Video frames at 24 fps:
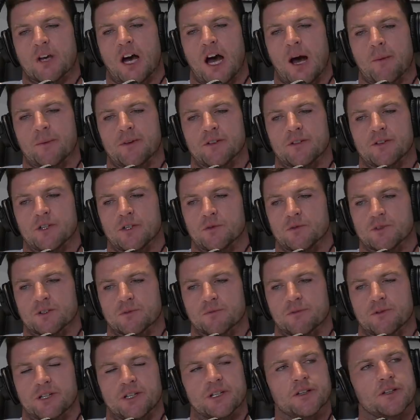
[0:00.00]
coming, who was
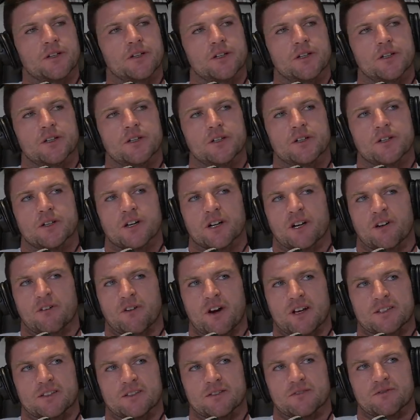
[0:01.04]
pretty
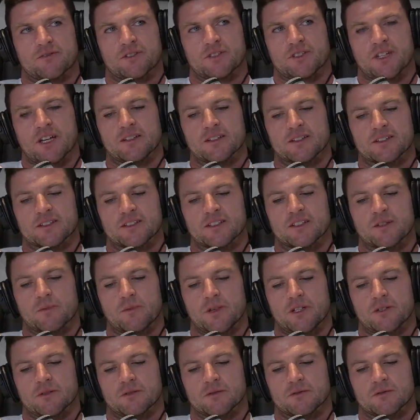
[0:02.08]
aggressive, relentless in the
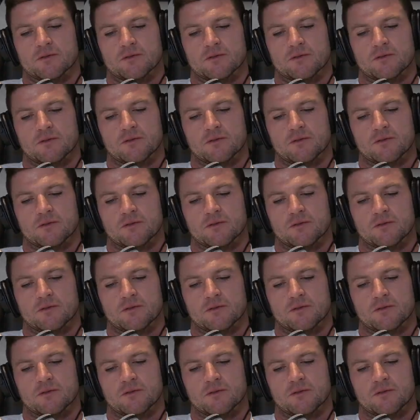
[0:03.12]
middle.